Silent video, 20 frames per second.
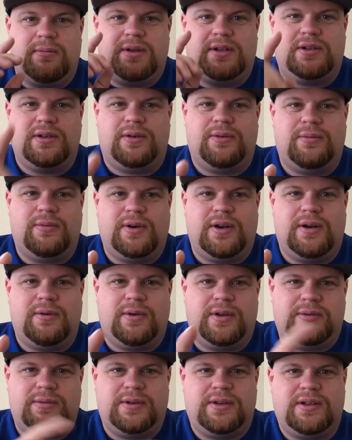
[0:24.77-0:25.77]
but don't worry,
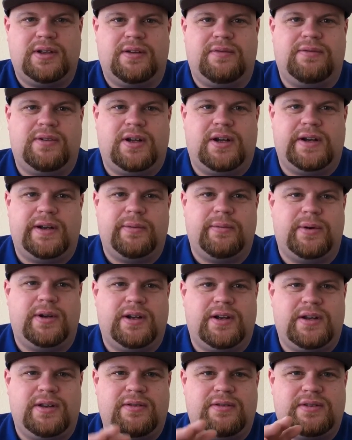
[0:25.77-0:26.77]
once we start vlogging, we're
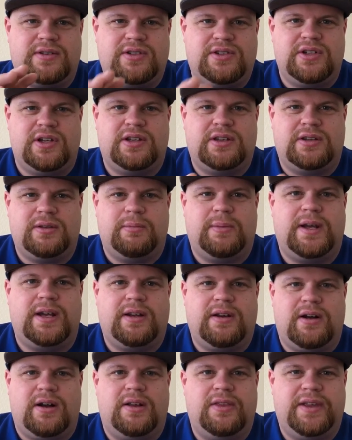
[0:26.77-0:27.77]
going to use just the
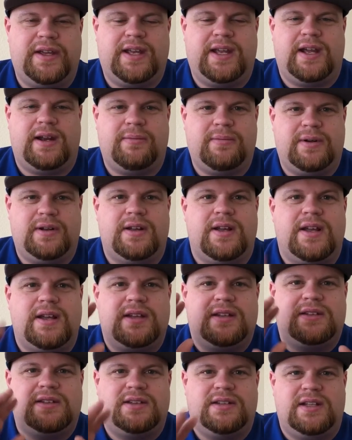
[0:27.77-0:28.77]
mic on the camera,
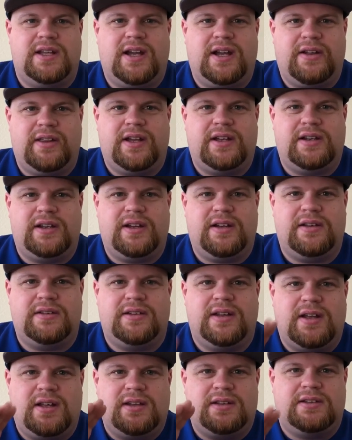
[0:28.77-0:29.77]
see how that
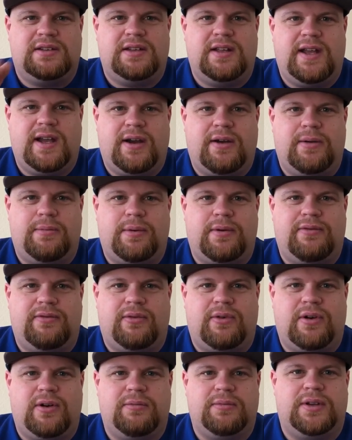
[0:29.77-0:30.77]
does, see how it
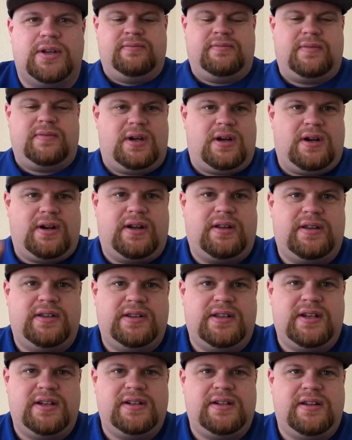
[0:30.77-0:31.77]
performs. Alright, let's
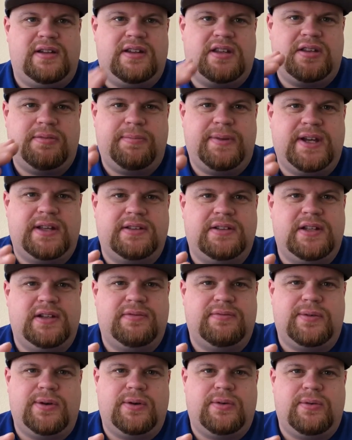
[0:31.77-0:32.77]
get into the spec
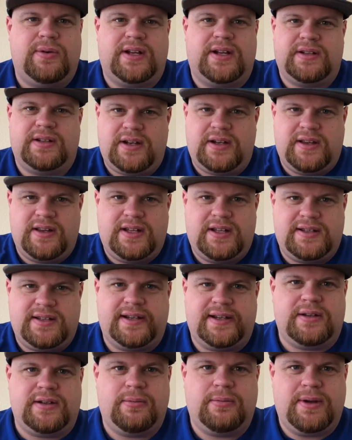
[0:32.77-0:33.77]
stuff real quick. None of that
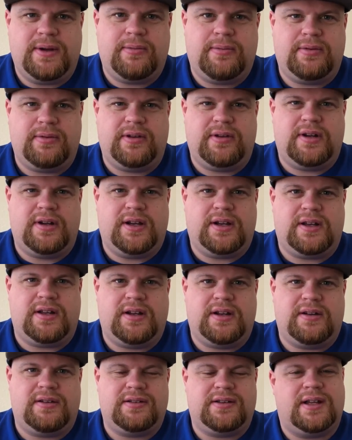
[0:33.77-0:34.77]
techno babble you're not going to
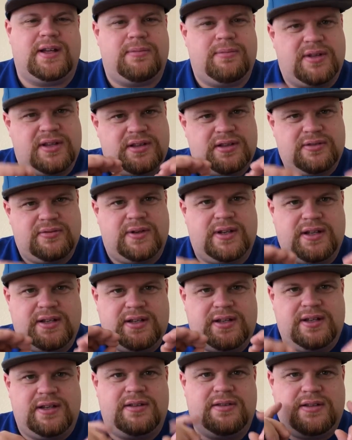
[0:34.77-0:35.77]
understand, but straight,
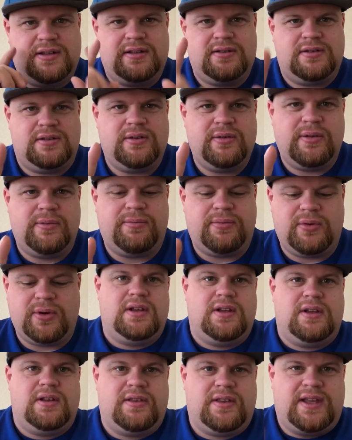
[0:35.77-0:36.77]
easy, to the point.
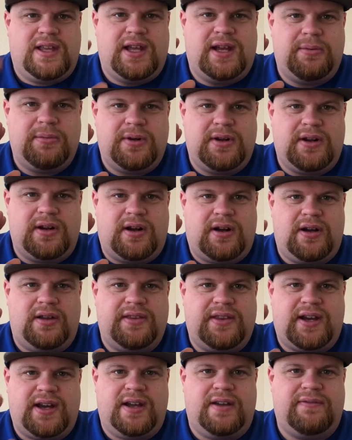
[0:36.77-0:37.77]
The camera
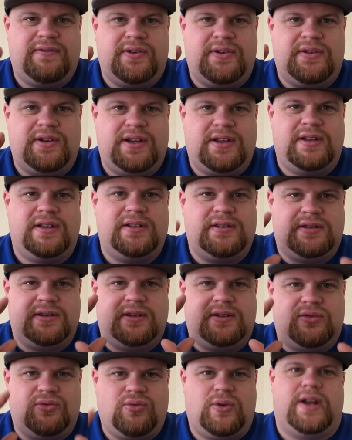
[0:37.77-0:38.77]
on the iPhone is
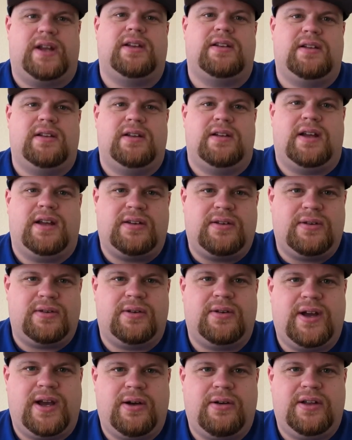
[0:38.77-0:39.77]
great. I don't
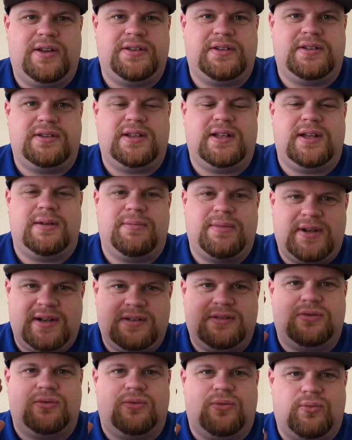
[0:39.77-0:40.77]
know how else to say it, but
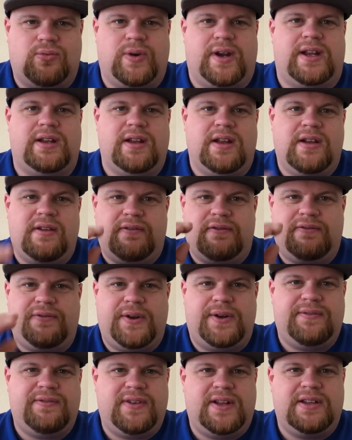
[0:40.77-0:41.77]
it's great.
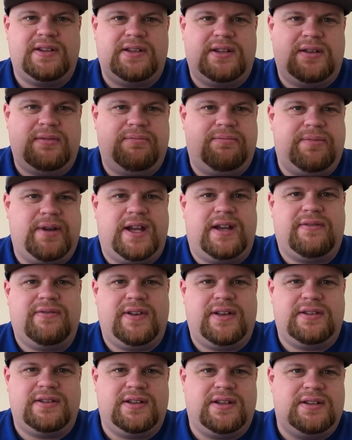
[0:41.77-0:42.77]
Front facing, back
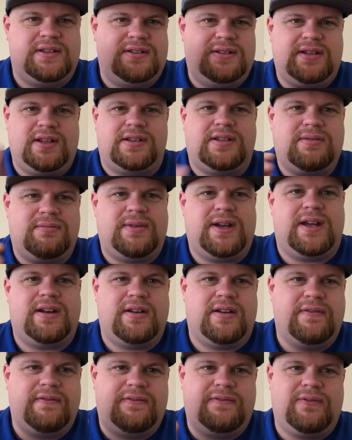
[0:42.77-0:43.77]
facing, doesn't
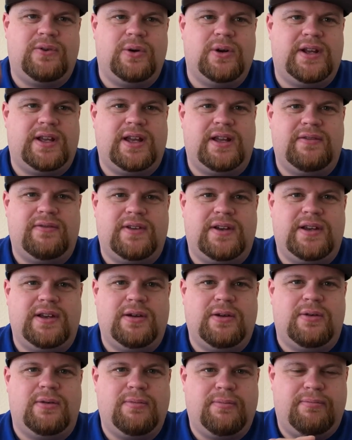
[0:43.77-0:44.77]
matter. 4K
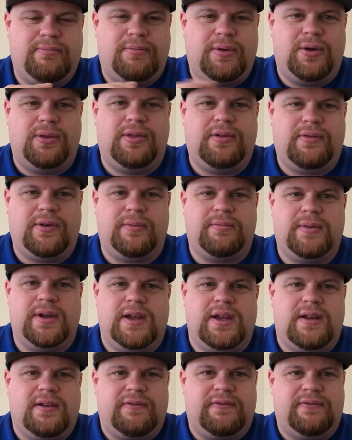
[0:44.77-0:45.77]
video, both of them.
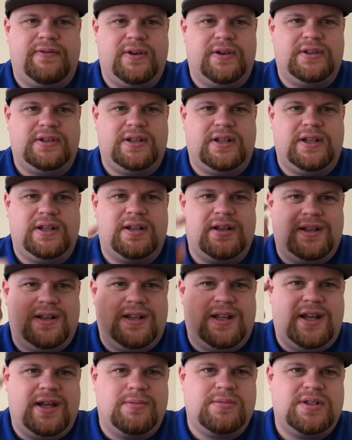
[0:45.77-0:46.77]
First thing,
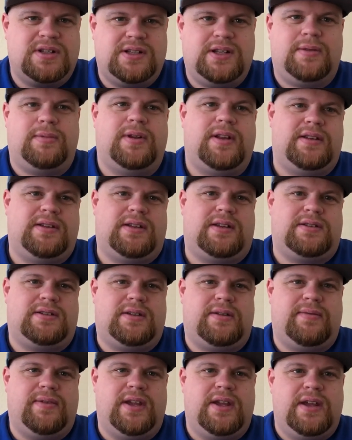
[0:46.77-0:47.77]
image stabilization.